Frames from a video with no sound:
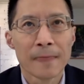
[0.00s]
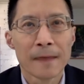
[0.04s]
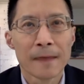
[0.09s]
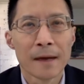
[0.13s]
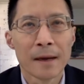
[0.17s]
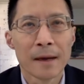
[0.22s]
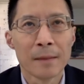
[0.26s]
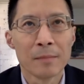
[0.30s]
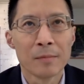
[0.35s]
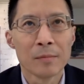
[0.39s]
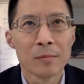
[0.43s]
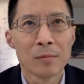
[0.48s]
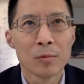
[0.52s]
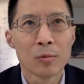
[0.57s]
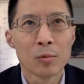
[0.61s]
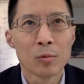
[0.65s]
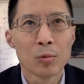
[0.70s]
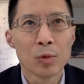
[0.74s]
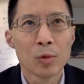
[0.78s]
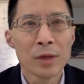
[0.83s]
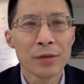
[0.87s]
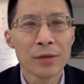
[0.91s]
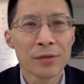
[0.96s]
Um,
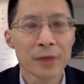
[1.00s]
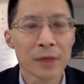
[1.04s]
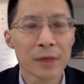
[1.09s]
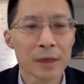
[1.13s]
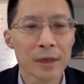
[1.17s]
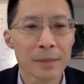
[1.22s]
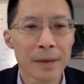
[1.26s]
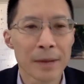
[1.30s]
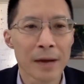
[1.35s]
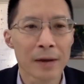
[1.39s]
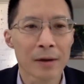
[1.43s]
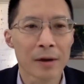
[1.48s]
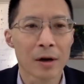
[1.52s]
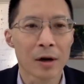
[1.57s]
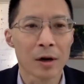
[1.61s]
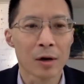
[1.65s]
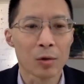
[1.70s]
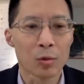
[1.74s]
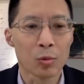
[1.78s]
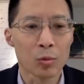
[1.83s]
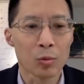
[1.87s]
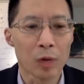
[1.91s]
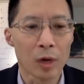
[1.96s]
we think about
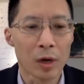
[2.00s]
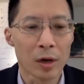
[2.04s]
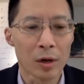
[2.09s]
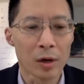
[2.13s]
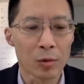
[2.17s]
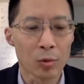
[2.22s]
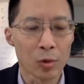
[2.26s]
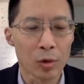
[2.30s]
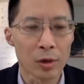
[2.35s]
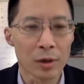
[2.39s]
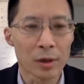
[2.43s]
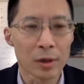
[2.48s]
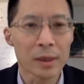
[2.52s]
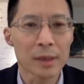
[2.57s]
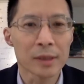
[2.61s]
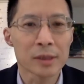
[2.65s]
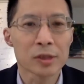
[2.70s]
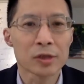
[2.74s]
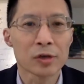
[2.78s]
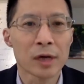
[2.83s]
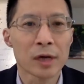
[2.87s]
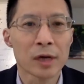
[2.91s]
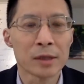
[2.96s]
our, our work as
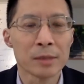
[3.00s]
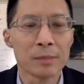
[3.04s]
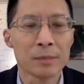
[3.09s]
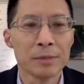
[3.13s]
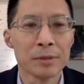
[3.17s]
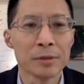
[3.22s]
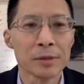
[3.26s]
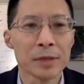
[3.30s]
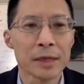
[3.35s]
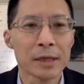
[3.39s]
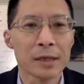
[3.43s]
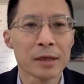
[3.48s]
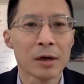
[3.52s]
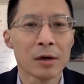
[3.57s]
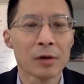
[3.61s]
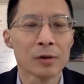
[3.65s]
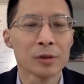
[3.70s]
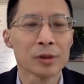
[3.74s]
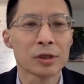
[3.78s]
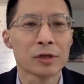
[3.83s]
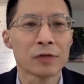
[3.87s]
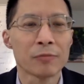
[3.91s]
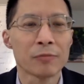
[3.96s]
trying to build a
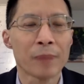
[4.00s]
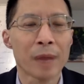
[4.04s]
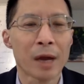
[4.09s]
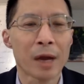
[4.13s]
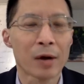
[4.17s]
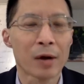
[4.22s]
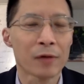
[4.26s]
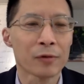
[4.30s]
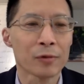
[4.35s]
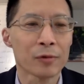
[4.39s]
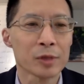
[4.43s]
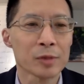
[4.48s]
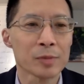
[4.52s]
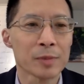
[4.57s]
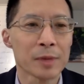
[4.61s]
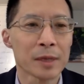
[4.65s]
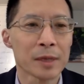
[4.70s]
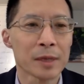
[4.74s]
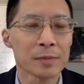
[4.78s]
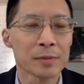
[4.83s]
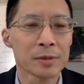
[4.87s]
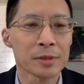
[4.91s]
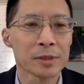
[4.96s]
culture of powerful,
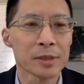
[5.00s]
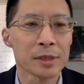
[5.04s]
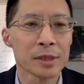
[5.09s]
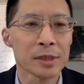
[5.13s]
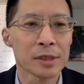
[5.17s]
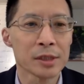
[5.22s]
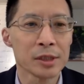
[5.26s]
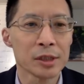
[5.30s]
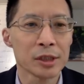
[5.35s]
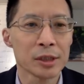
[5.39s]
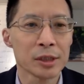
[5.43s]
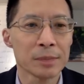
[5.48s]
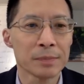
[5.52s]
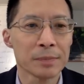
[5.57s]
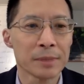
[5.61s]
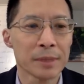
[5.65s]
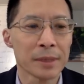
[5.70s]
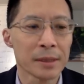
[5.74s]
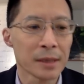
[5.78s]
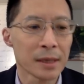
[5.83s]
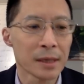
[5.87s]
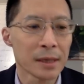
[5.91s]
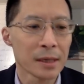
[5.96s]
responsible citizenship.
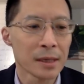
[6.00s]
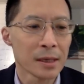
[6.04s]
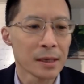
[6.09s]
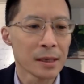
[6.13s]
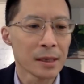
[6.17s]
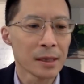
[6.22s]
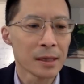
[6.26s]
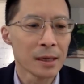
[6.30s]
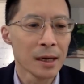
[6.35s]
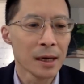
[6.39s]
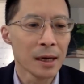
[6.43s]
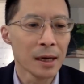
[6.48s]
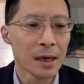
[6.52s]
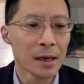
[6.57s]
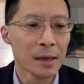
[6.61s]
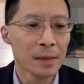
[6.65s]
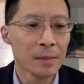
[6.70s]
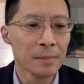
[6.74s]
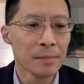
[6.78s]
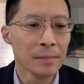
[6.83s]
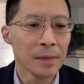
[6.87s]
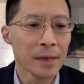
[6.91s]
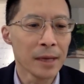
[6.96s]
And, um,
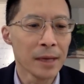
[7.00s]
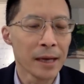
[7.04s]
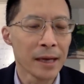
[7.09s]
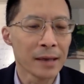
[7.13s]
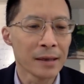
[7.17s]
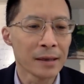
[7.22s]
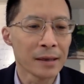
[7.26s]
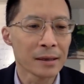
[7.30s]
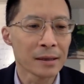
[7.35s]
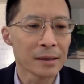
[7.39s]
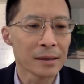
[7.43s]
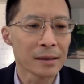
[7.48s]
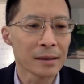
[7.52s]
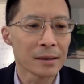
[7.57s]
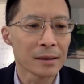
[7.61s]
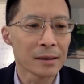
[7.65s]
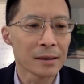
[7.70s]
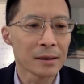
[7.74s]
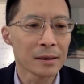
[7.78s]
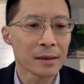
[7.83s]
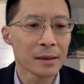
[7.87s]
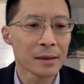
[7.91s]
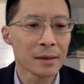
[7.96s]
and
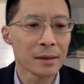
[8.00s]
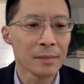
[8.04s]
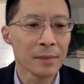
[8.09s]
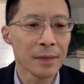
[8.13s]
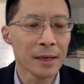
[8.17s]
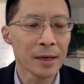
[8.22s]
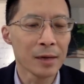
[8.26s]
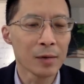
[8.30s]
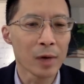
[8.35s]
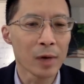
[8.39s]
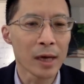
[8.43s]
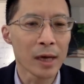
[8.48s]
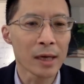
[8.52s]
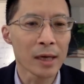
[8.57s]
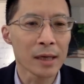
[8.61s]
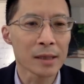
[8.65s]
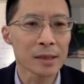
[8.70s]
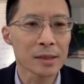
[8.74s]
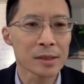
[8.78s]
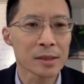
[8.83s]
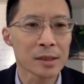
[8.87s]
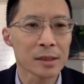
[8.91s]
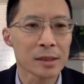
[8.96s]
in many
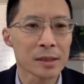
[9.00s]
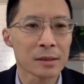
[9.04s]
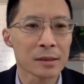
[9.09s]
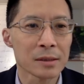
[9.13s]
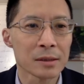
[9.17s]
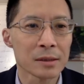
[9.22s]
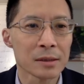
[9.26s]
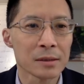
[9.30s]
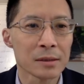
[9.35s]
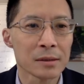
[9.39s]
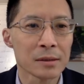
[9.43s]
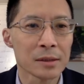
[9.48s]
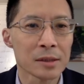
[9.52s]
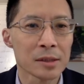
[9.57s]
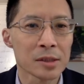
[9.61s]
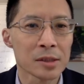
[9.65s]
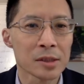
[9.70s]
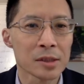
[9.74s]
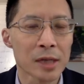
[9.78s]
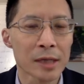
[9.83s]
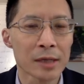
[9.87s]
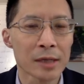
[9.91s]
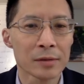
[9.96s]
ways, uh, the, the
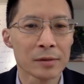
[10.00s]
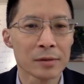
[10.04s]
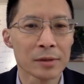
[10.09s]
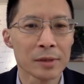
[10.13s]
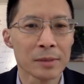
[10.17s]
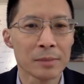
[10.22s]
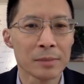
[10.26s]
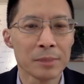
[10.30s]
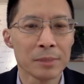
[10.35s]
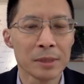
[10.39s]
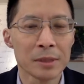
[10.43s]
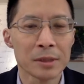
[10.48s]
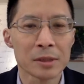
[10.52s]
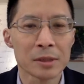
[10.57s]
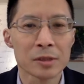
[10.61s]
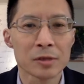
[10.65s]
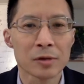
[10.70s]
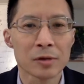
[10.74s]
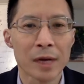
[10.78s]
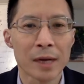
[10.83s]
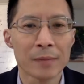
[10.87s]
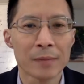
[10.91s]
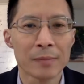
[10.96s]
cycle that Pete
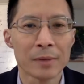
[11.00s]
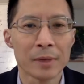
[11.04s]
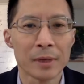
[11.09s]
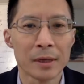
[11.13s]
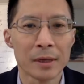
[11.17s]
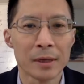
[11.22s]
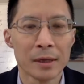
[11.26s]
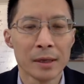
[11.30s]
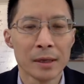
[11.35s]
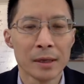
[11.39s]
described there